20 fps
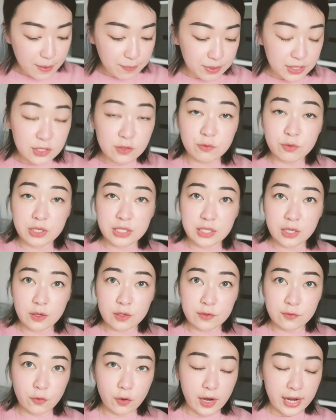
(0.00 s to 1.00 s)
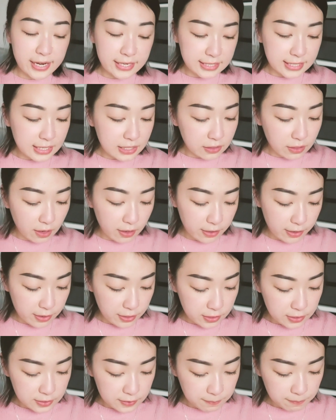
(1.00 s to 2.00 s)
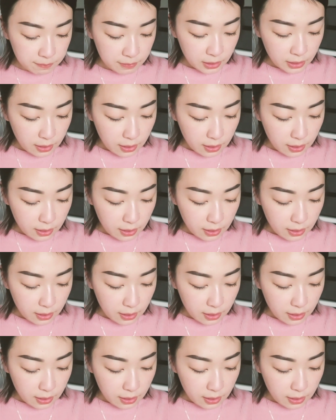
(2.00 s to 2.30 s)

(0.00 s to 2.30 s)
This retails for $18.